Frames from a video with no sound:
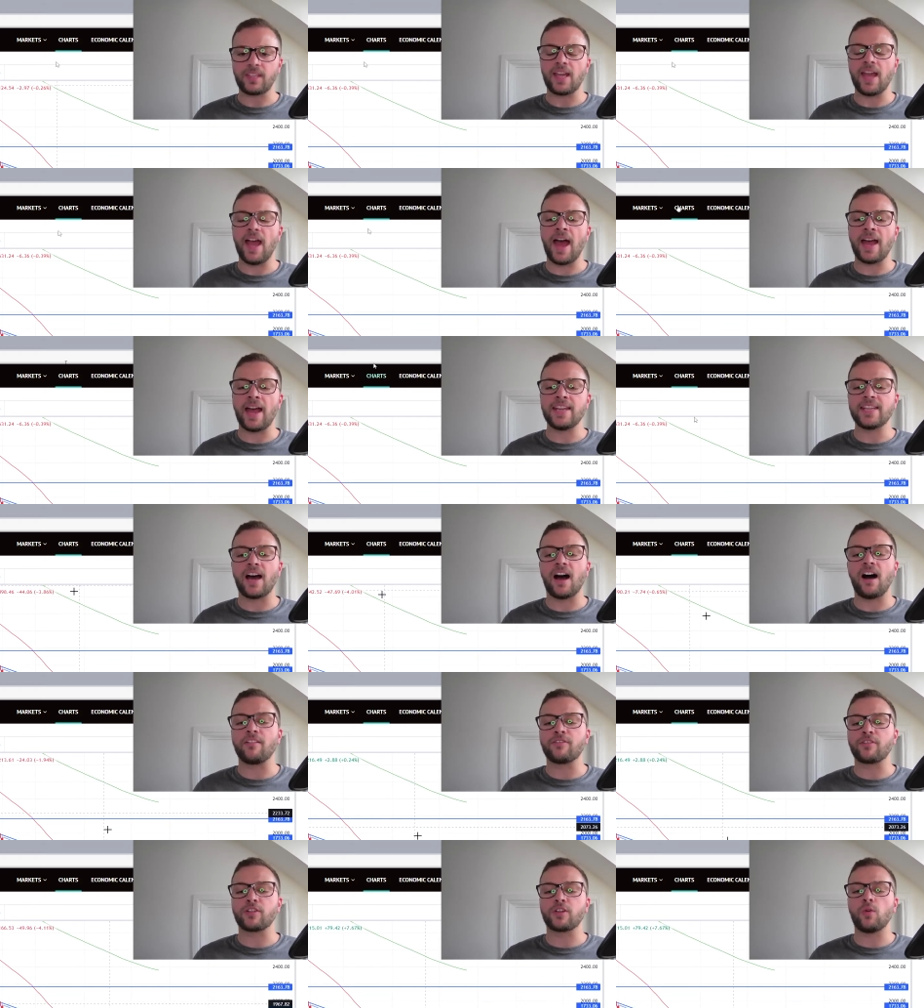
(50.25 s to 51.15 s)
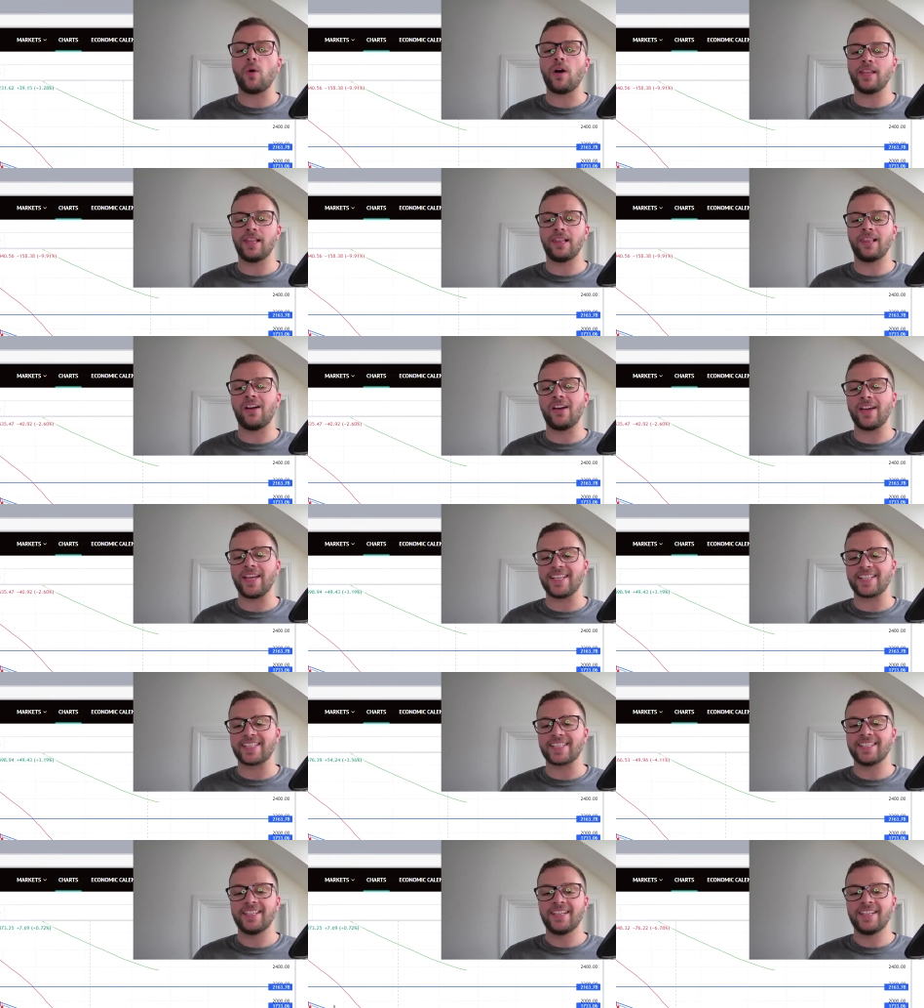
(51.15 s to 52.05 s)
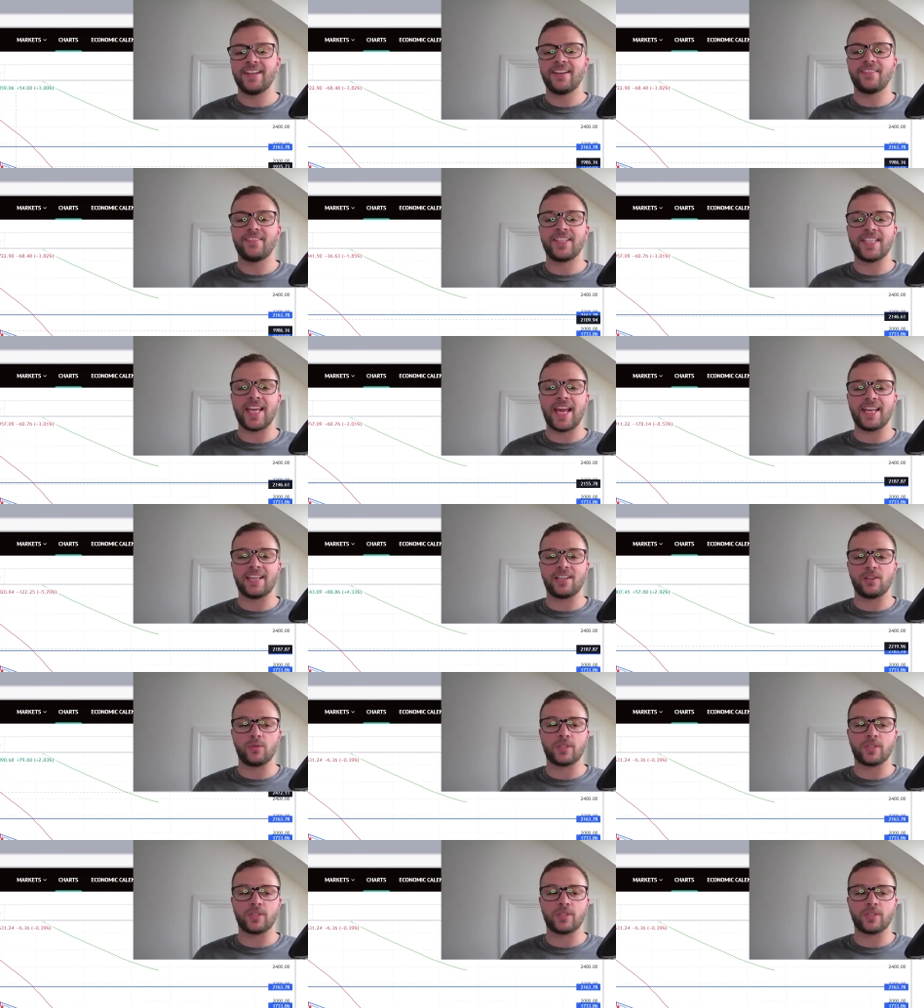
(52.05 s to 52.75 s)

and I've quite liked the technical